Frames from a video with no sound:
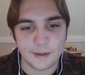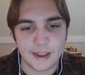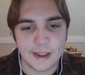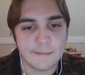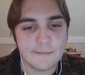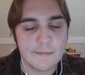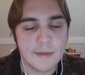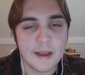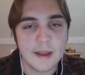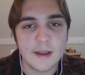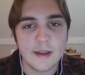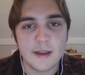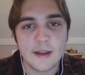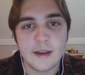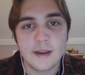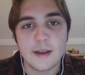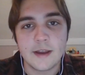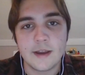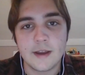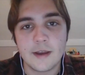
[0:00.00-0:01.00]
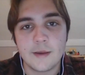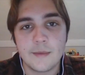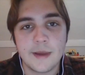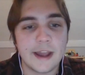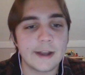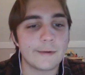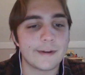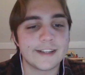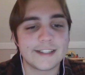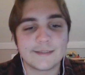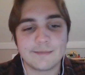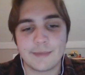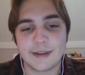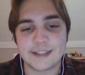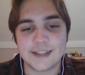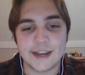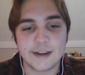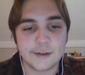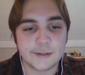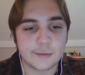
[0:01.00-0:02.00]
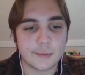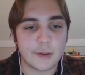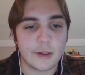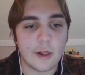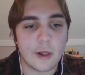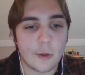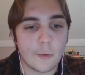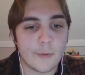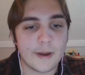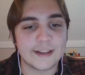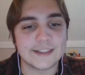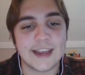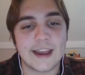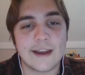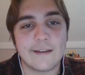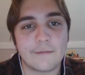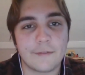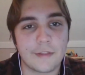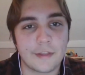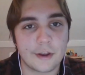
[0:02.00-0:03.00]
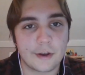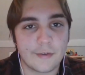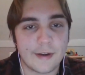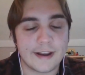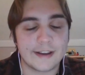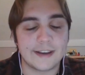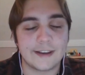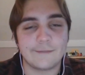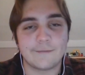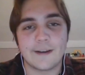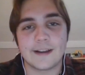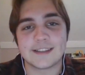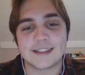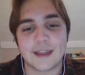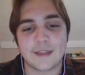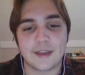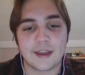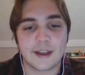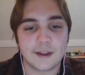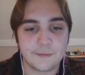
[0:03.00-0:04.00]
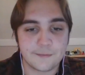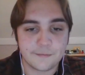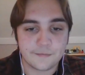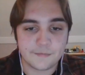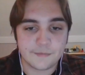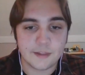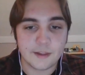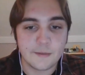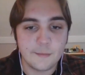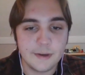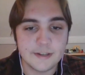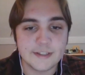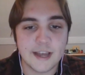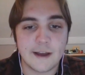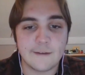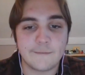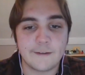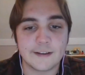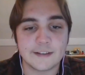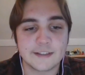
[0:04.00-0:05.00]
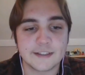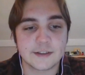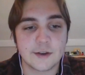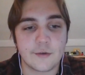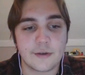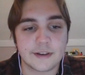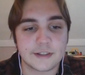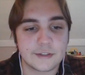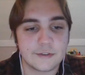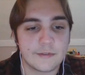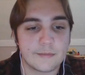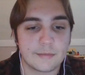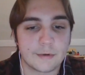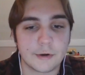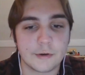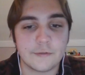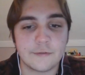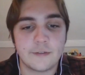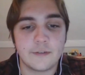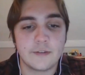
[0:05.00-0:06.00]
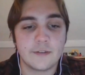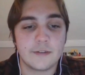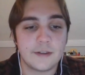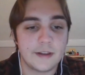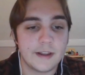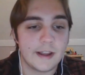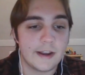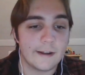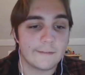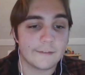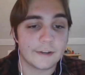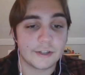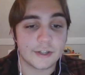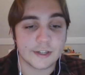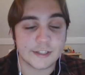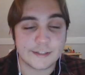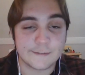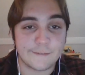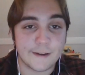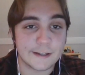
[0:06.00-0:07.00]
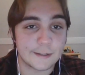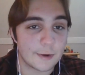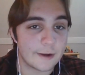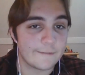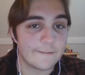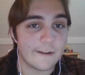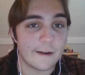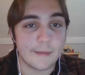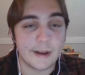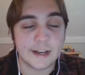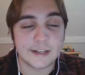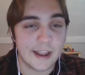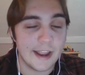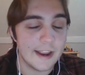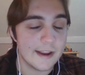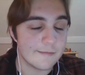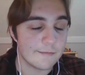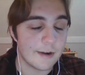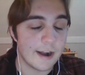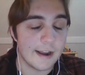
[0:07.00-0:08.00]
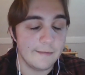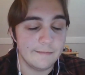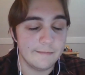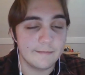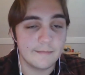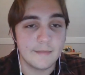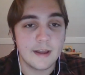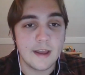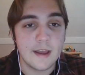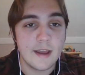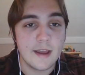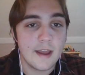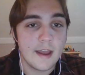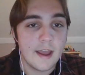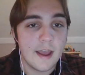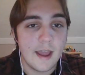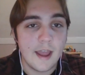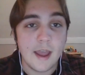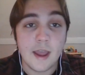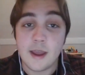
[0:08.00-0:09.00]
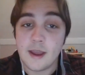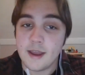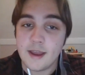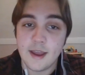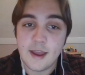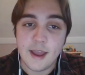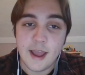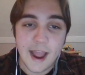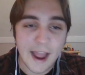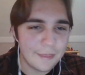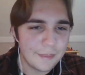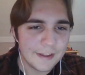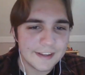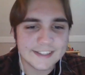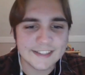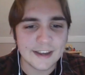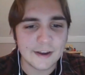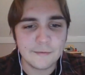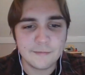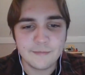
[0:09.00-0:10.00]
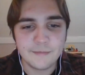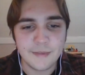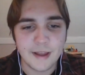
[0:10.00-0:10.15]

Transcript: Anyways, McDaniels will always have the great defense, I think. But his offense is going to improve enough to justify 25 minutes per game, right? I think so. I